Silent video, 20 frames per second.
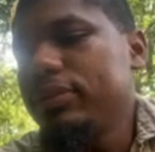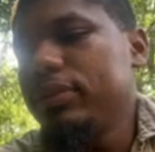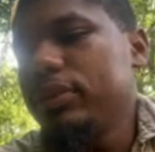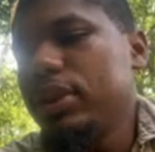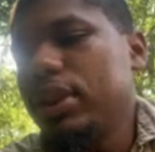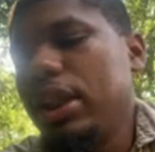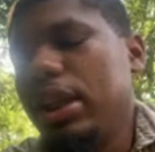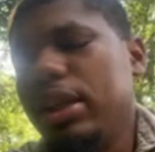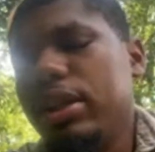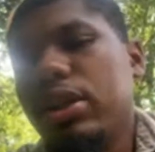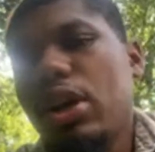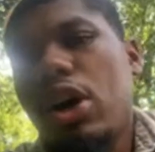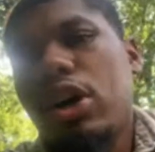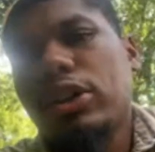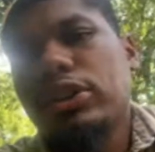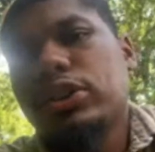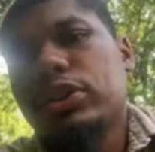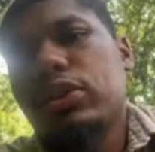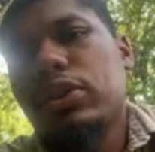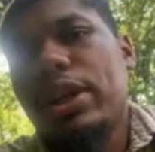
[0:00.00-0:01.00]
Getting
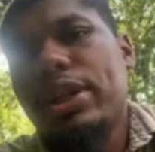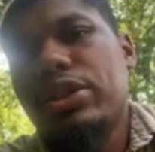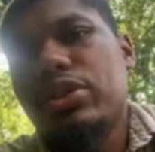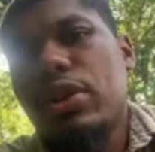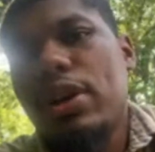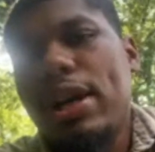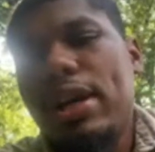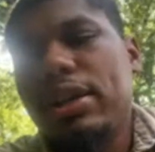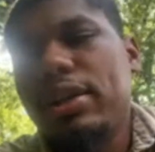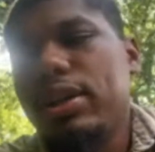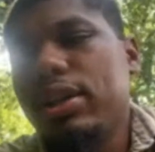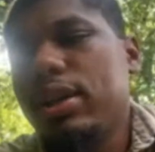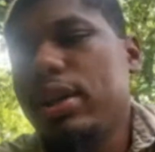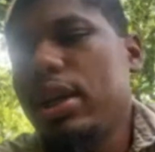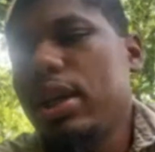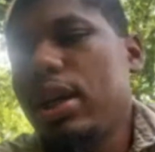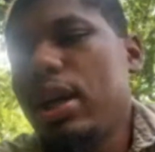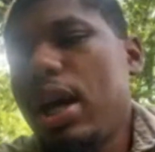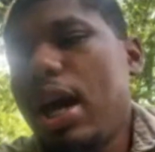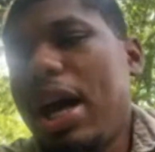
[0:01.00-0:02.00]
dogs crate trained.
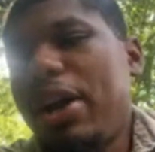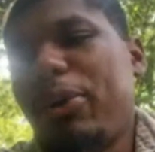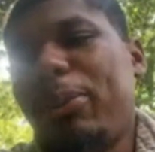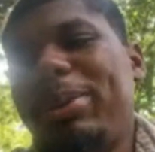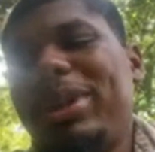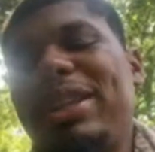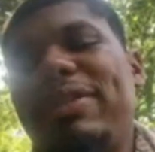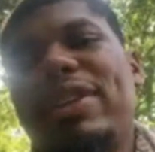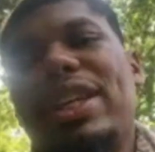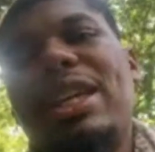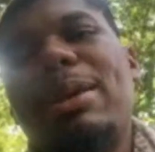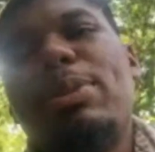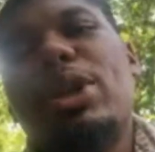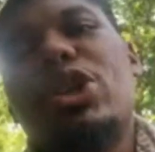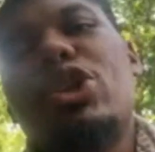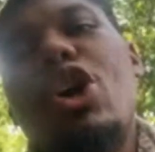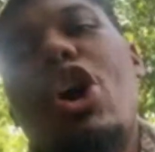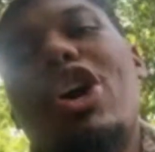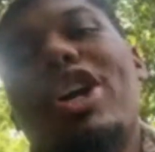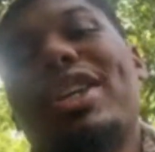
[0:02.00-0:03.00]
I don't believe in keeping a
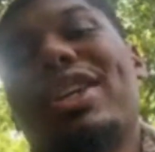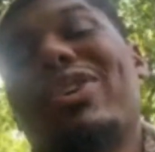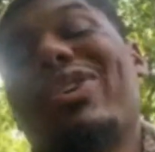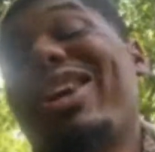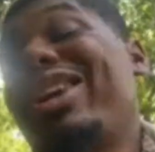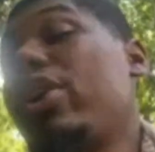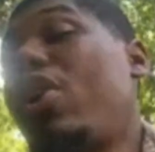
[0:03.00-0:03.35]
dog in a crate